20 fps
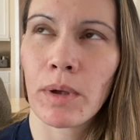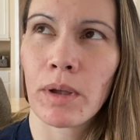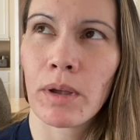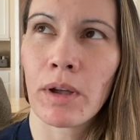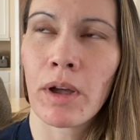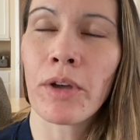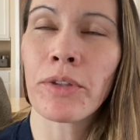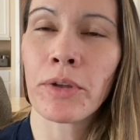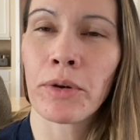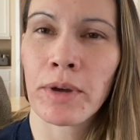
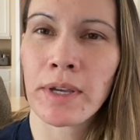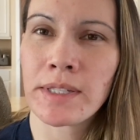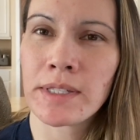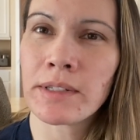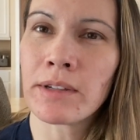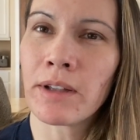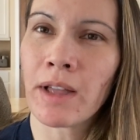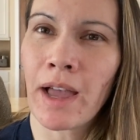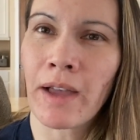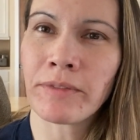although I
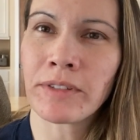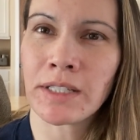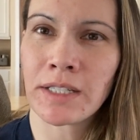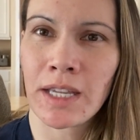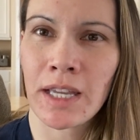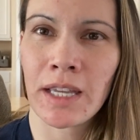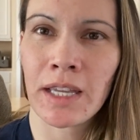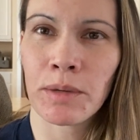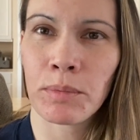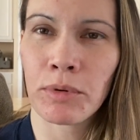still have to
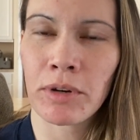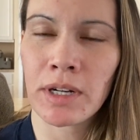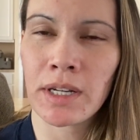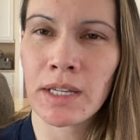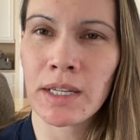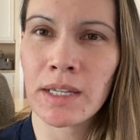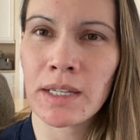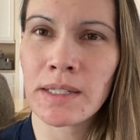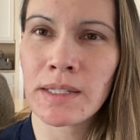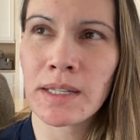take it pretty
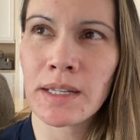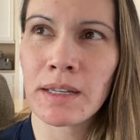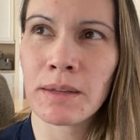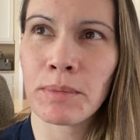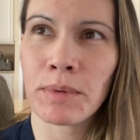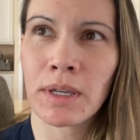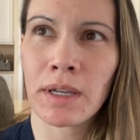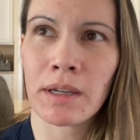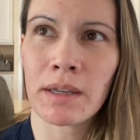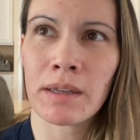easy,
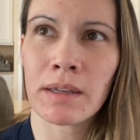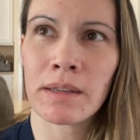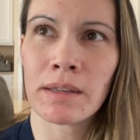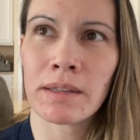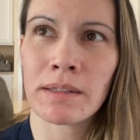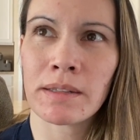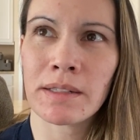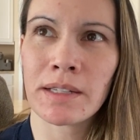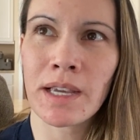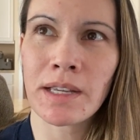
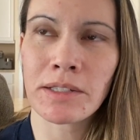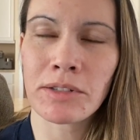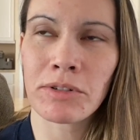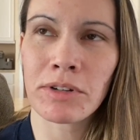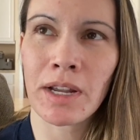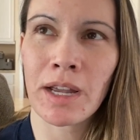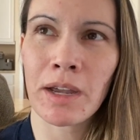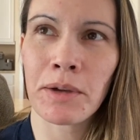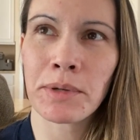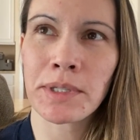because
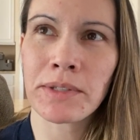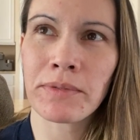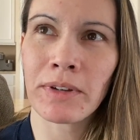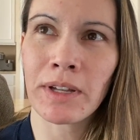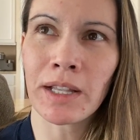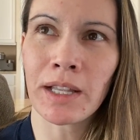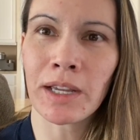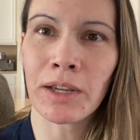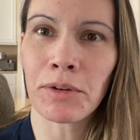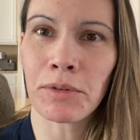yesterday I was
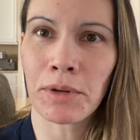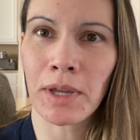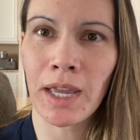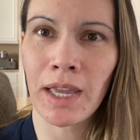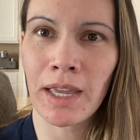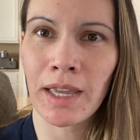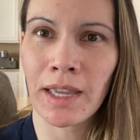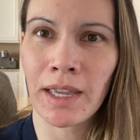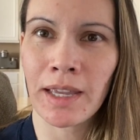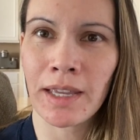feeling
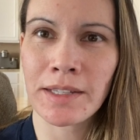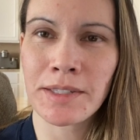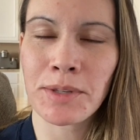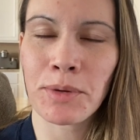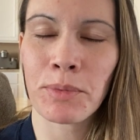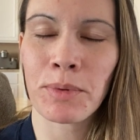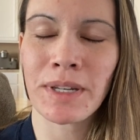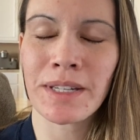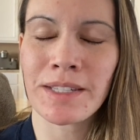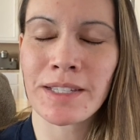okay, so
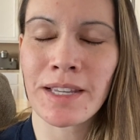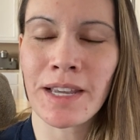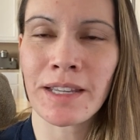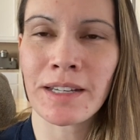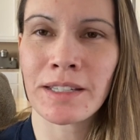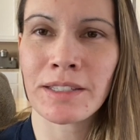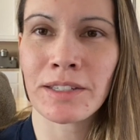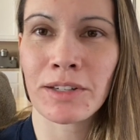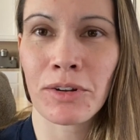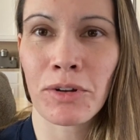we
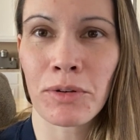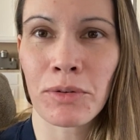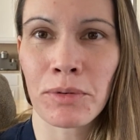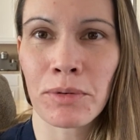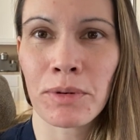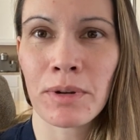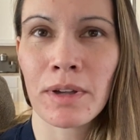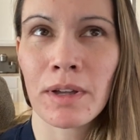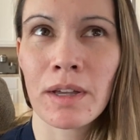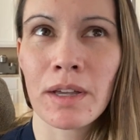decided to go
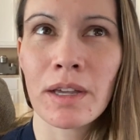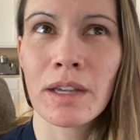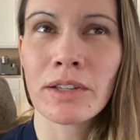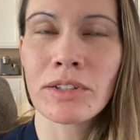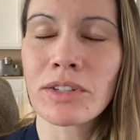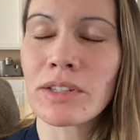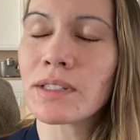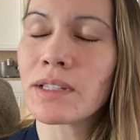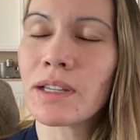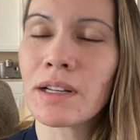
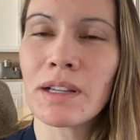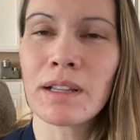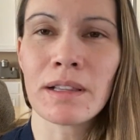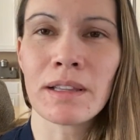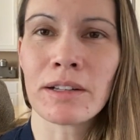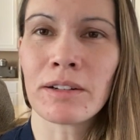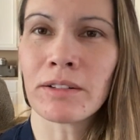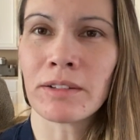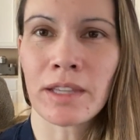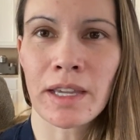just on a
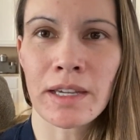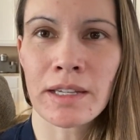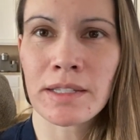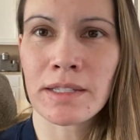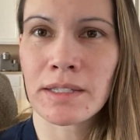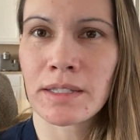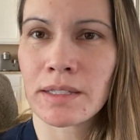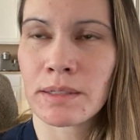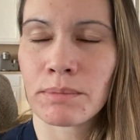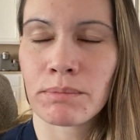little
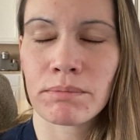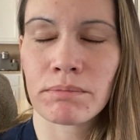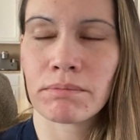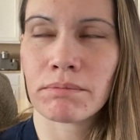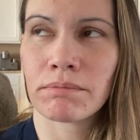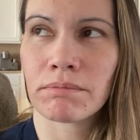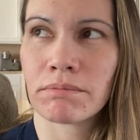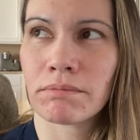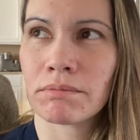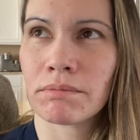nice,
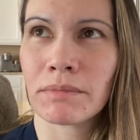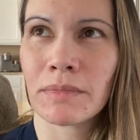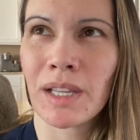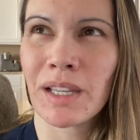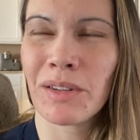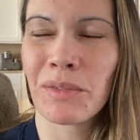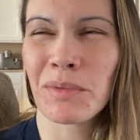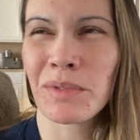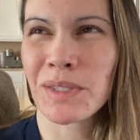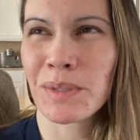
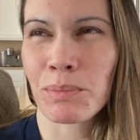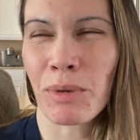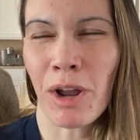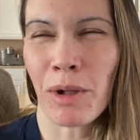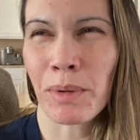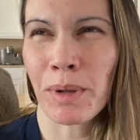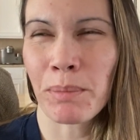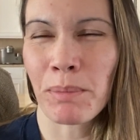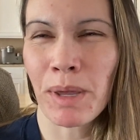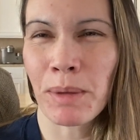it was
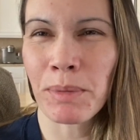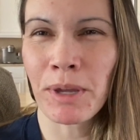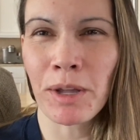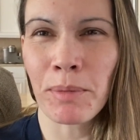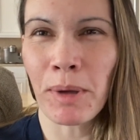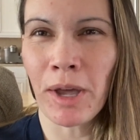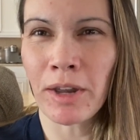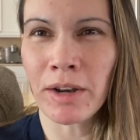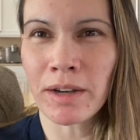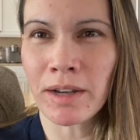probably maybe
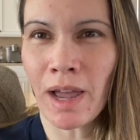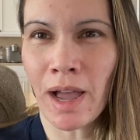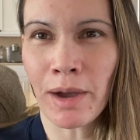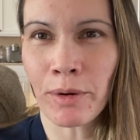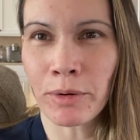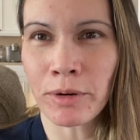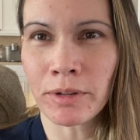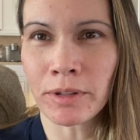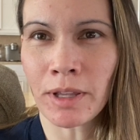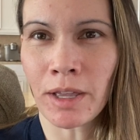about an
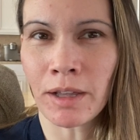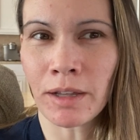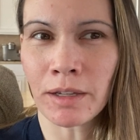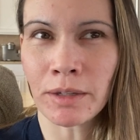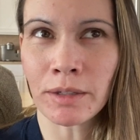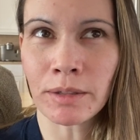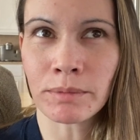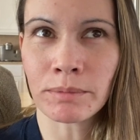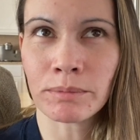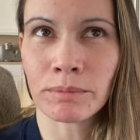
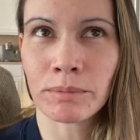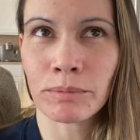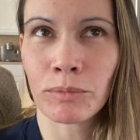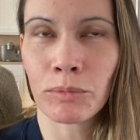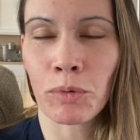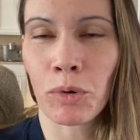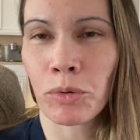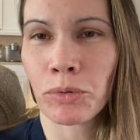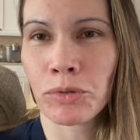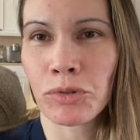hour-long
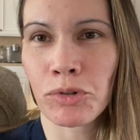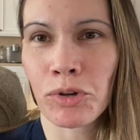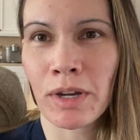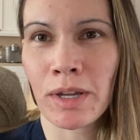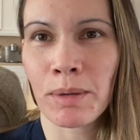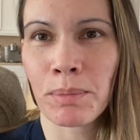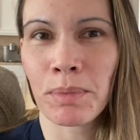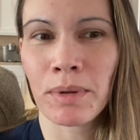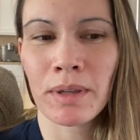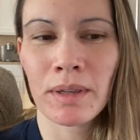road trip